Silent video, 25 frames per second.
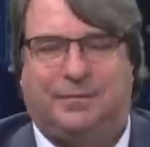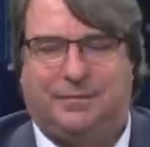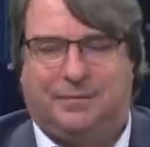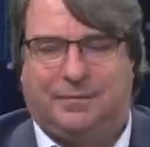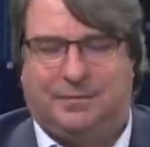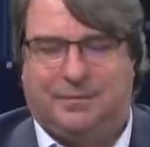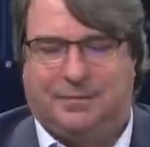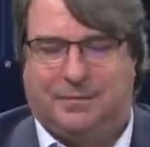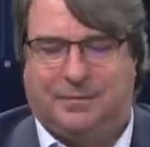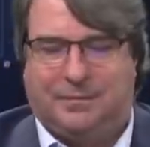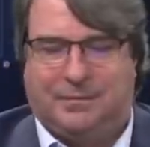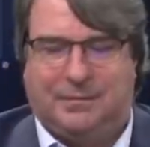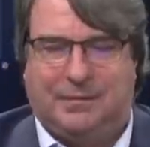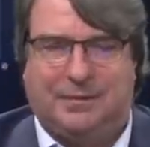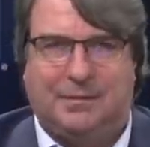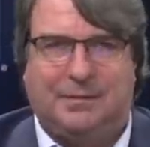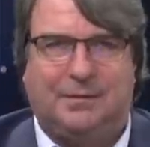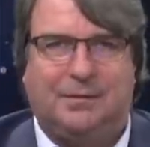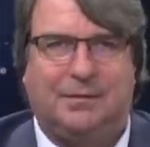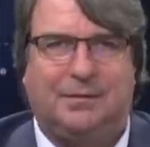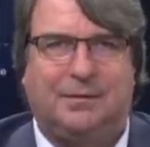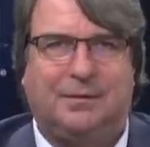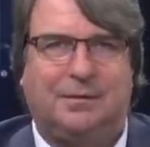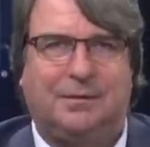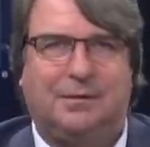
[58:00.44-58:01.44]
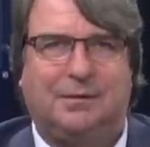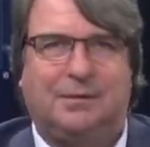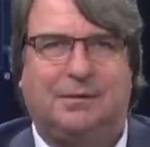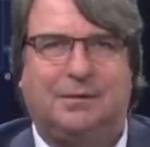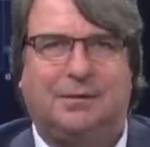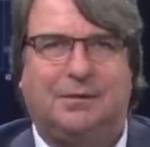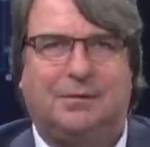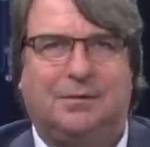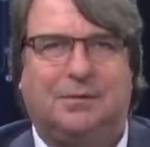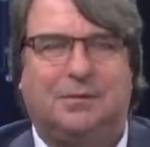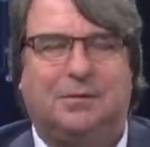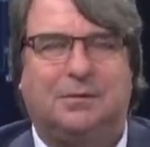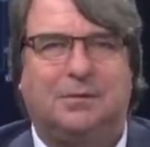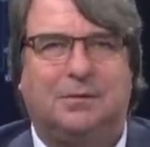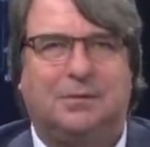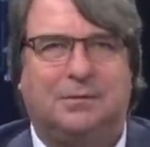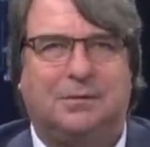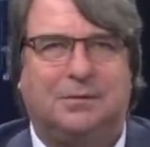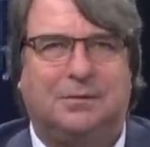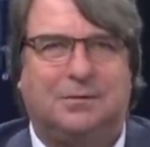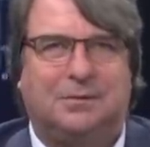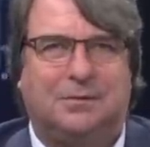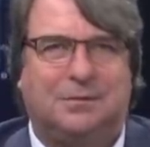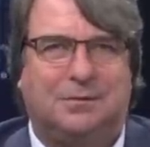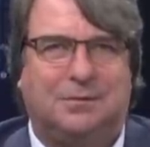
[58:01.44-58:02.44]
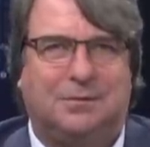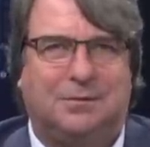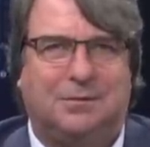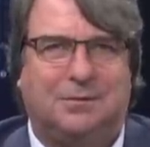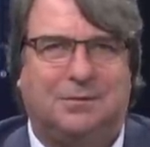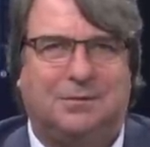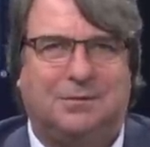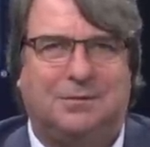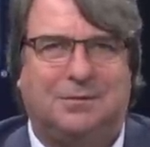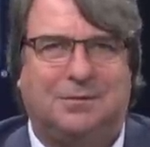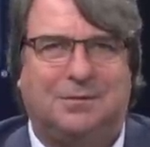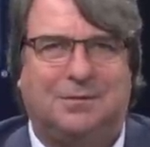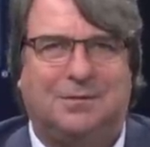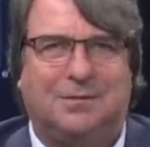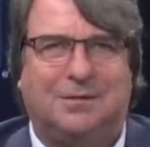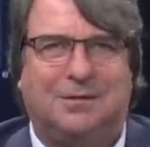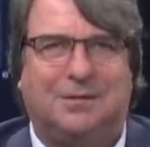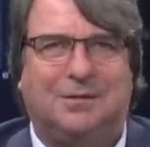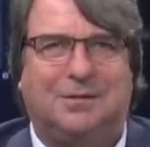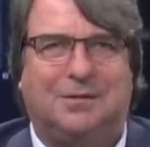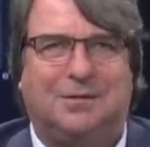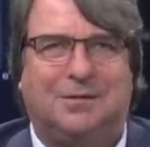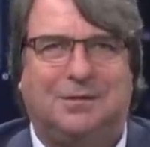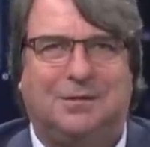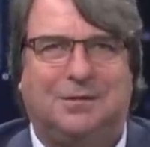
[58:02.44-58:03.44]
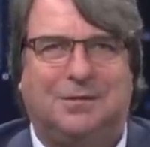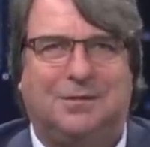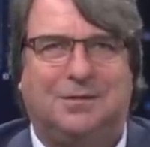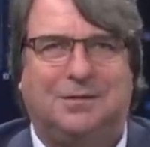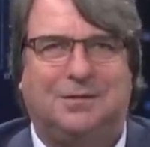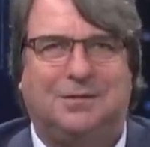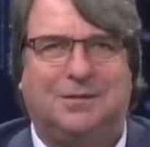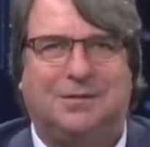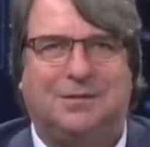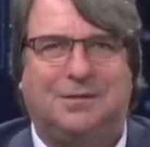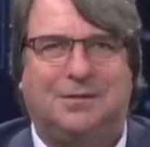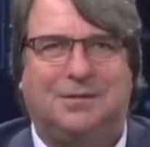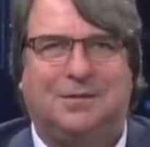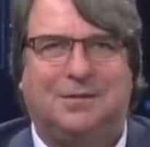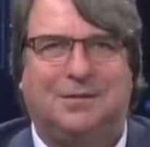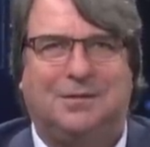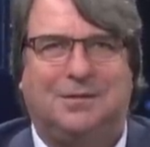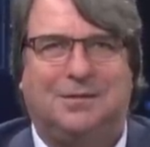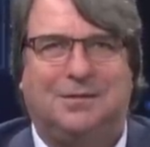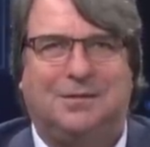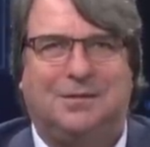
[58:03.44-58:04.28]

(silent)